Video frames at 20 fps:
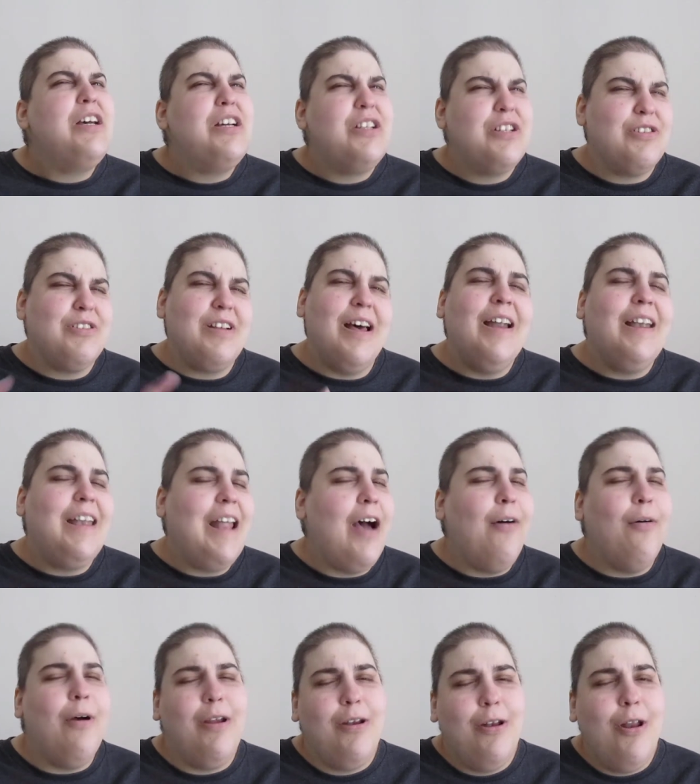She goes, uh, now
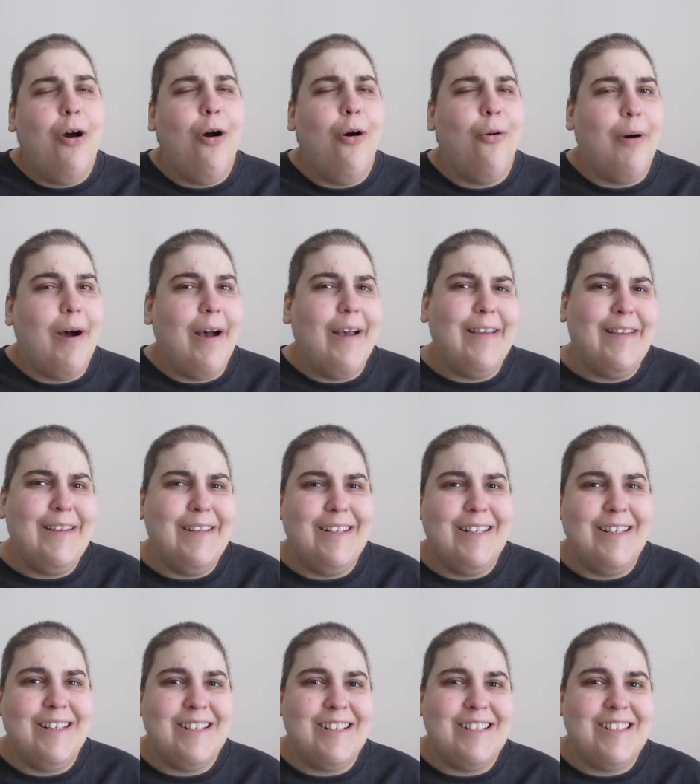I know why
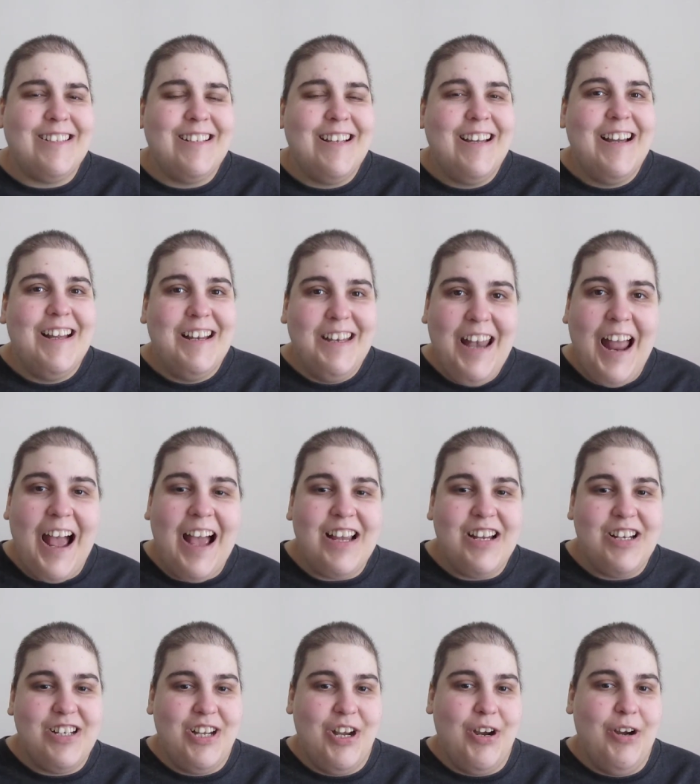he's not
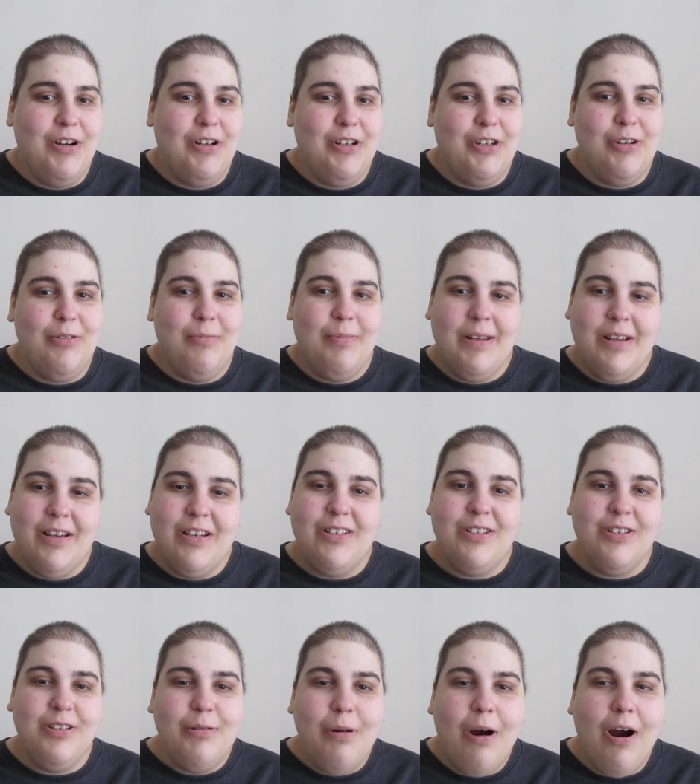sharing you because
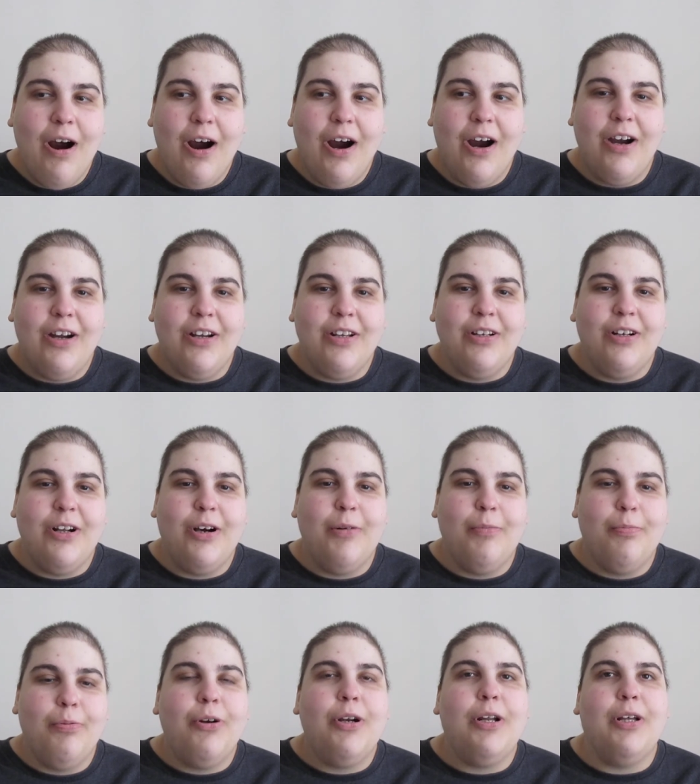you are, you know,
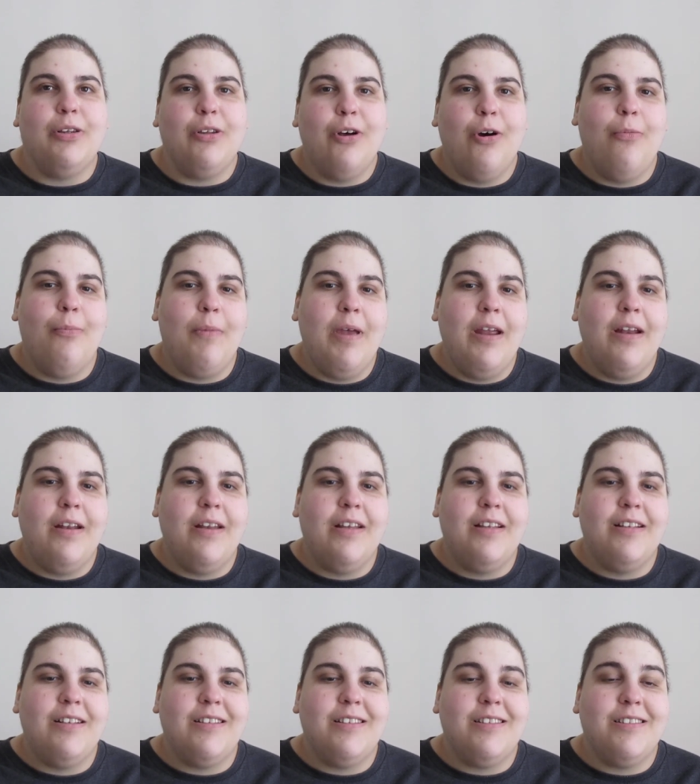pretty low
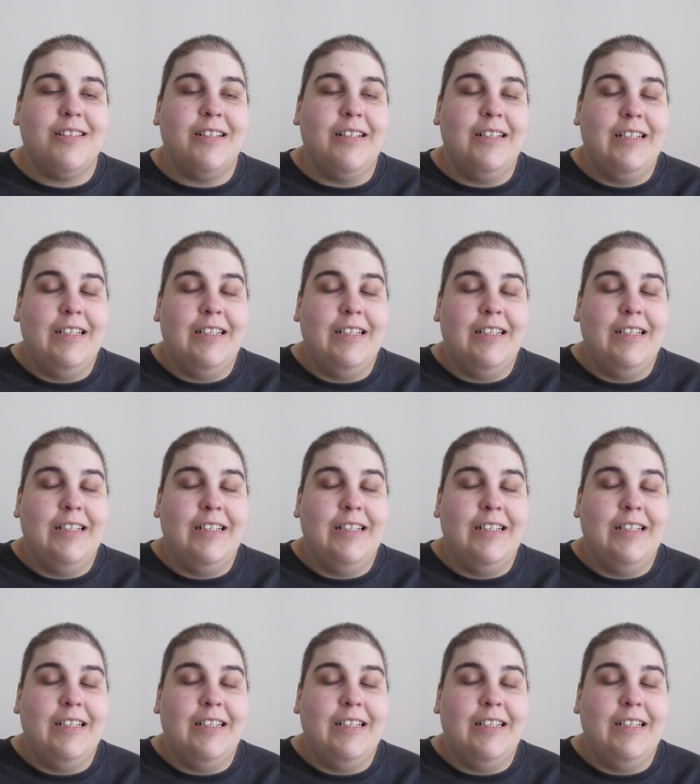maintenance.